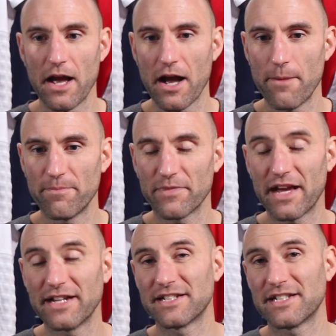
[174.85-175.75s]
And
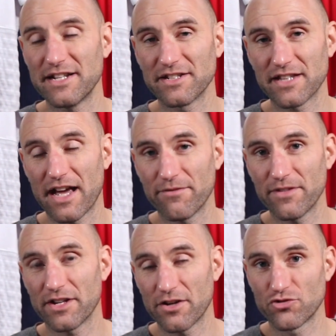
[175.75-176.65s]
since that
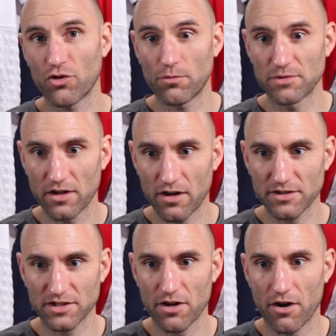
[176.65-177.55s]
video dropped
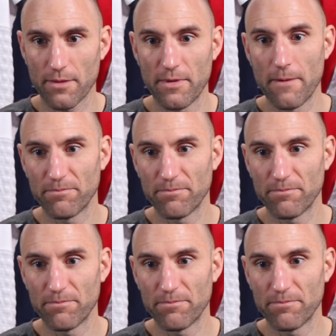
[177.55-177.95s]
last time,